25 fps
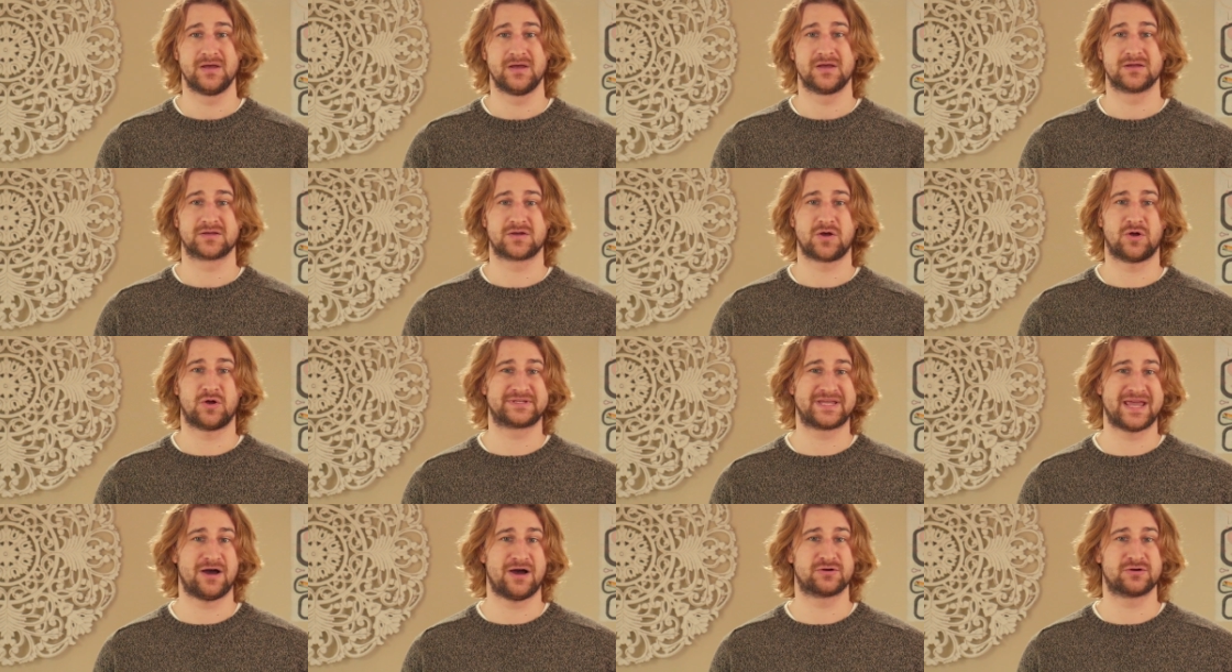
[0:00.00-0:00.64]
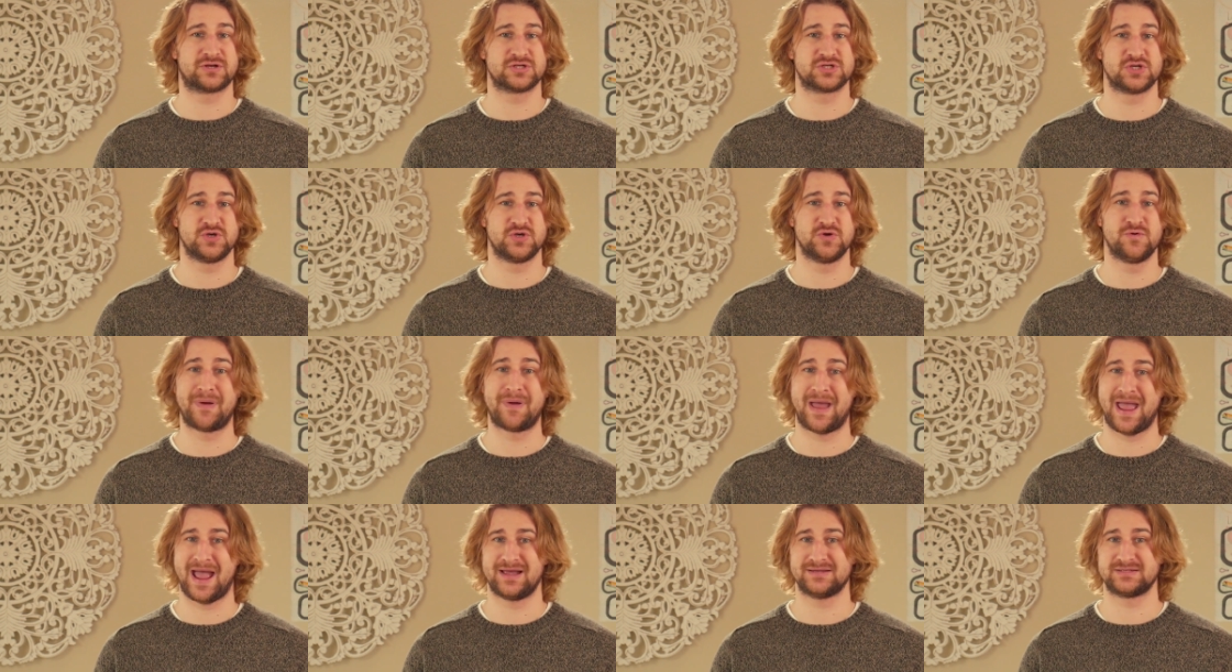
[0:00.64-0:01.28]
Called Calcasieu
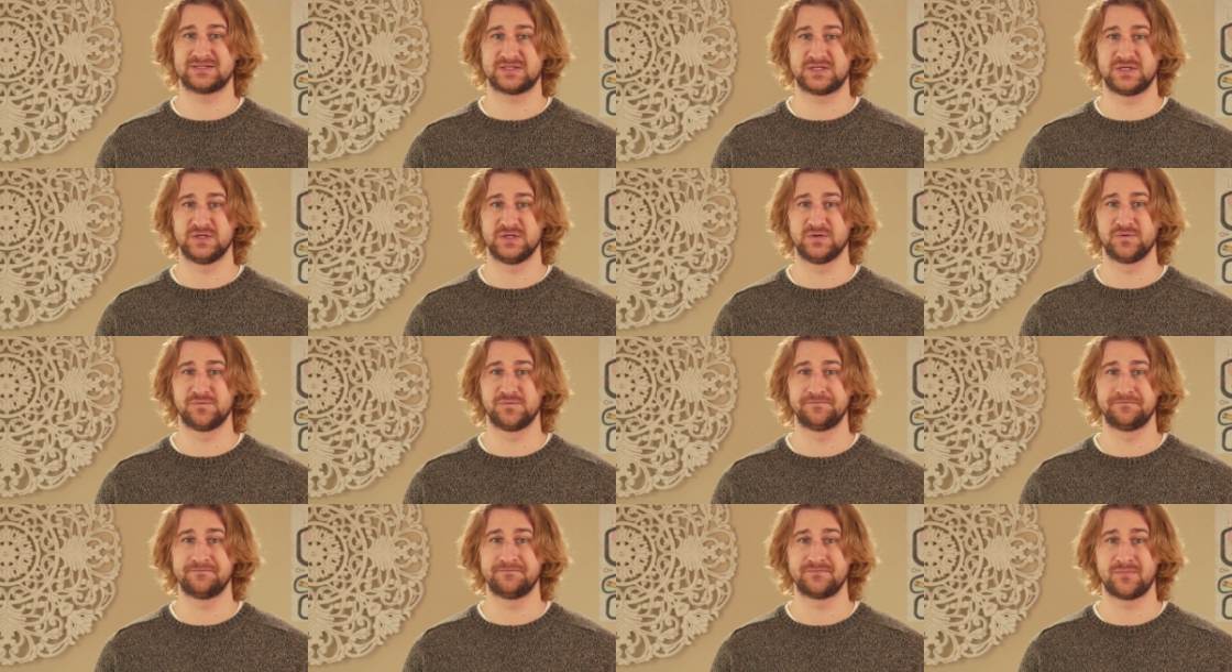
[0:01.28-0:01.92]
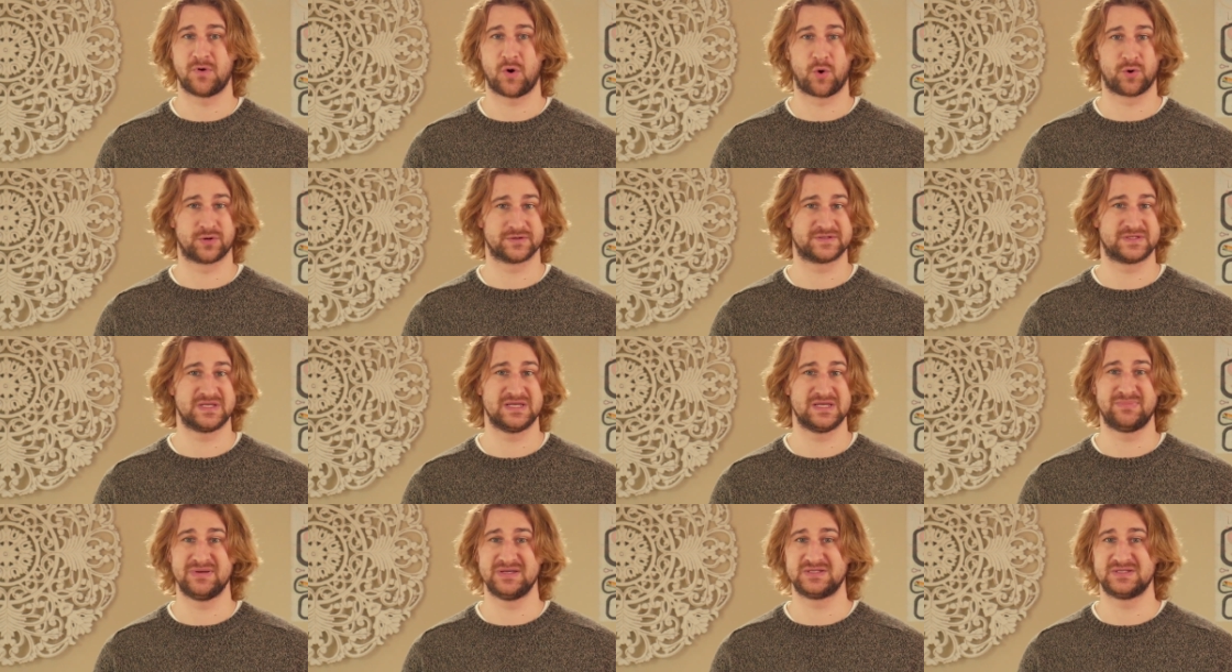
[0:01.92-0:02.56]
Pass 2, or
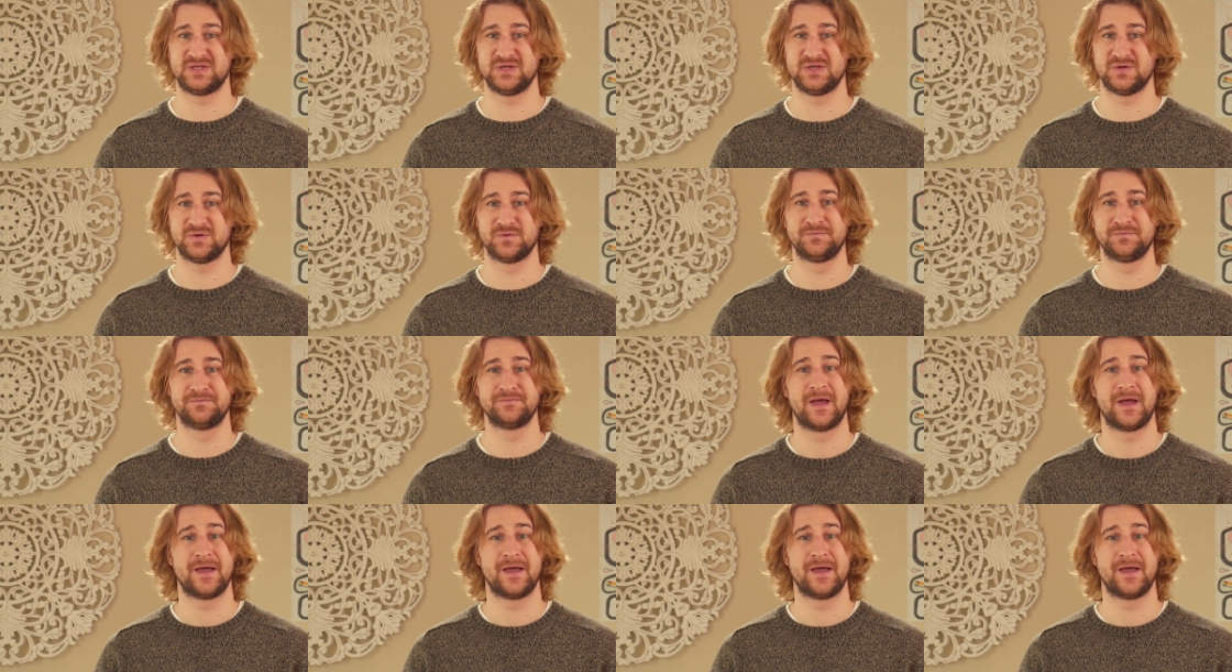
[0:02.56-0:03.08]
CP2,